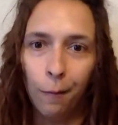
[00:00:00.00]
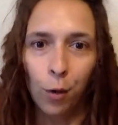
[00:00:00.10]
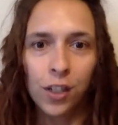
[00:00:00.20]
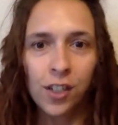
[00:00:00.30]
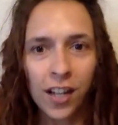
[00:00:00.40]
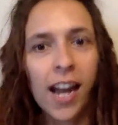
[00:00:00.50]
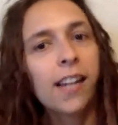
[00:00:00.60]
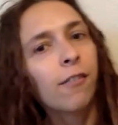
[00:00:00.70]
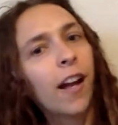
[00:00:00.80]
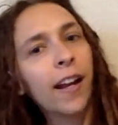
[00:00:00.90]
were just kind
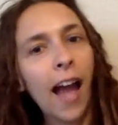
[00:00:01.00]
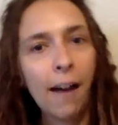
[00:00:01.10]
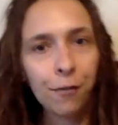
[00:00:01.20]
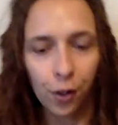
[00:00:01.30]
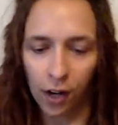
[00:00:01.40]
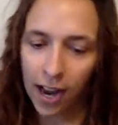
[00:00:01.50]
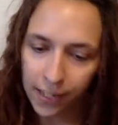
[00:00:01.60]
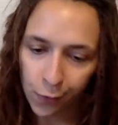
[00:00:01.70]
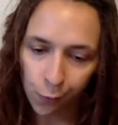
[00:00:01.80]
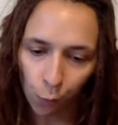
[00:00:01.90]
of after I
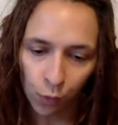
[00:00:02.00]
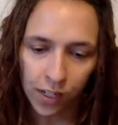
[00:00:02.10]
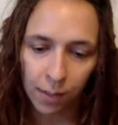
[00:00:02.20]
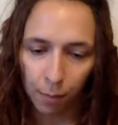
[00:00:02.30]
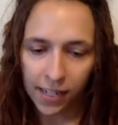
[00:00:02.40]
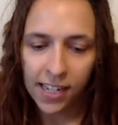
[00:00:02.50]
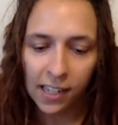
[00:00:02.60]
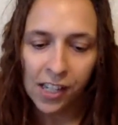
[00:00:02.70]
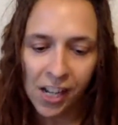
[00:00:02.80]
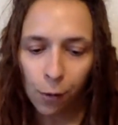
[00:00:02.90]
did my
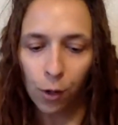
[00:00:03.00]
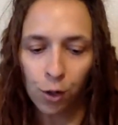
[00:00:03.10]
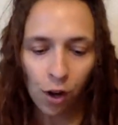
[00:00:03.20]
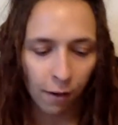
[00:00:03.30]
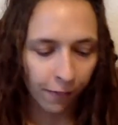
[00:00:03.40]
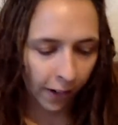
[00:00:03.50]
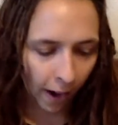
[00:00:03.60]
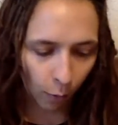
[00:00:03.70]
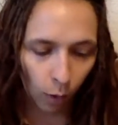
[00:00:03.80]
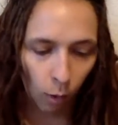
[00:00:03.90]
teaching. We were trying to figure
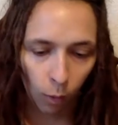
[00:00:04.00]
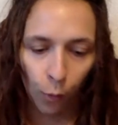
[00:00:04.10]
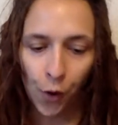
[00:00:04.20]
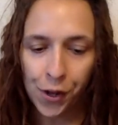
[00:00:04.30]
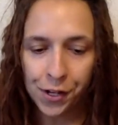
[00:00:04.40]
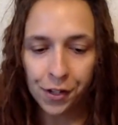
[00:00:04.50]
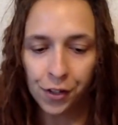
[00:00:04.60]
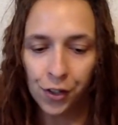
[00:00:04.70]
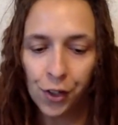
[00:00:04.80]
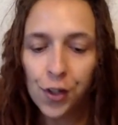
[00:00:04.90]
out what we wanted to
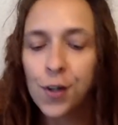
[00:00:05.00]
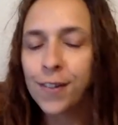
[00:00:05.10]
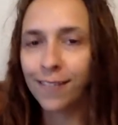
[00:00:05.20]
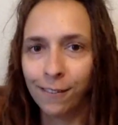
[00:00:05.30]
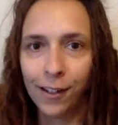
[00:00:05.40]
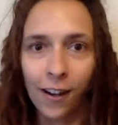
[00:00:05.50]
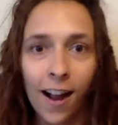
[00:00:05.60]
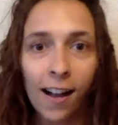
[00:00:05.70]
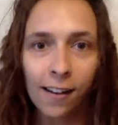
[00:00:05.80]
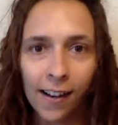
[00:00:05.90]
do. We were
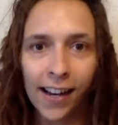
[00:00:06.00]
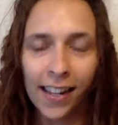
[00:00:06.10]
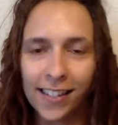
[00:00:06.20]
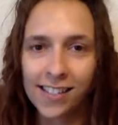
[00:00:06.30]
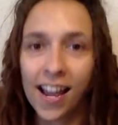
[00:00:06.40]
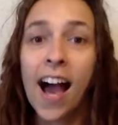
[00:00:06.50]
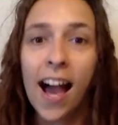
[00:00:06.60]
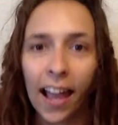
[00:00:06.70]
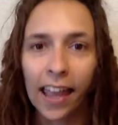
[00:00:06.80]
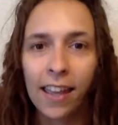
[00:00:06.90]
hungry, and this
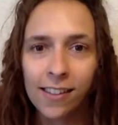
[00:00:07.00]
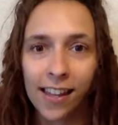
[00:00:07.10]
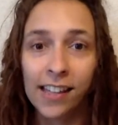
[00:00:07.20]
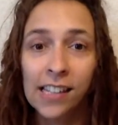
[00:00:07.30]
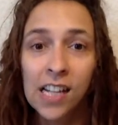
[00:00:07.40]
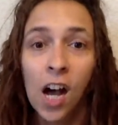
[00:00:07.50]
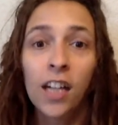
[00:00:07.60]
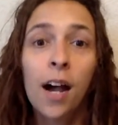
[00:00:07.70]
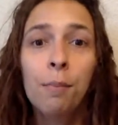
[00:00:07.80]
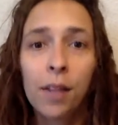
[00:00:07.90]
guy is like,
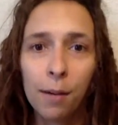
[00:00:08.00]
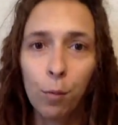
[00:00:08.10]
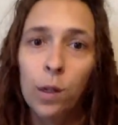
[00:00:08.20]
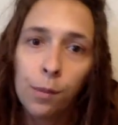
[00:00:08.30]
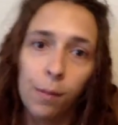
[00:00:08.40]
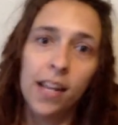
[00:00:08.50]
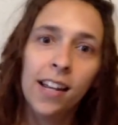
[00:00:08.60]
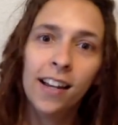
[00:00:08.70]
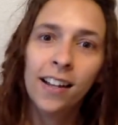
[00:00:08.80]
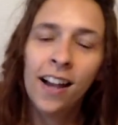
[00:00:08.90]
come with me.